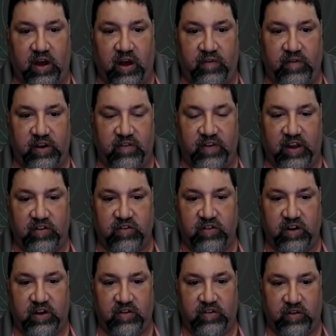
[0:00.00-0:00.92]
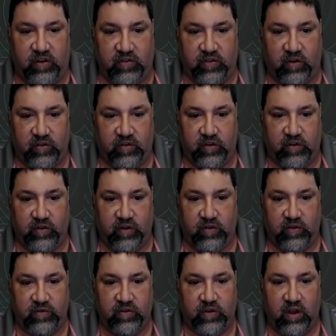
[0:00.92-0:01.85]
innovation at Cisco
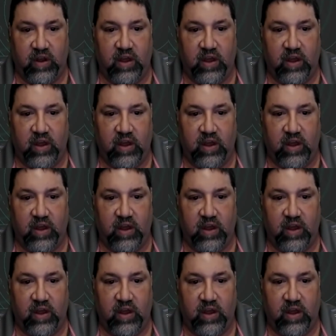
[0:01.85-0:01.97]
Systems,